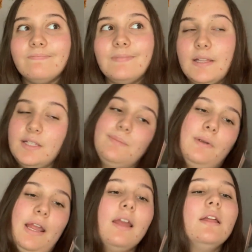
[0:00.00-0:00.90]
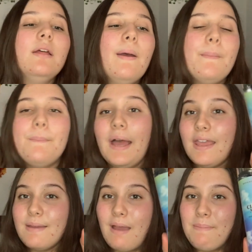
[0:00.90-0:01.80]
in the spring
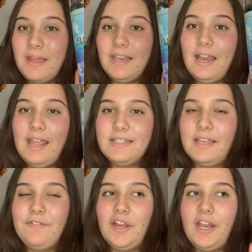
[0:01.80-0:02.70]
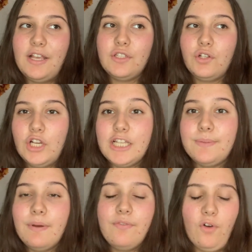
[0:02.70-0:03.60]
but in my opinion, it is a very nice
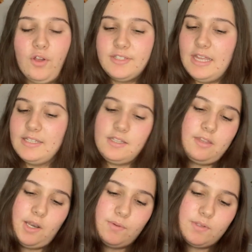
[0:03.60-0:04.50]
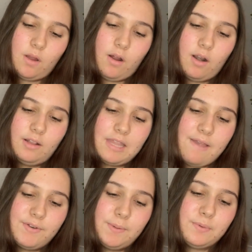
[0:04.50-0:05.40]
crisp fall scent. The notes are
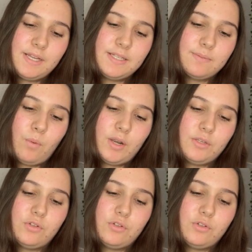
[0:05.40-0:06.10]
lavender breeze, morning dew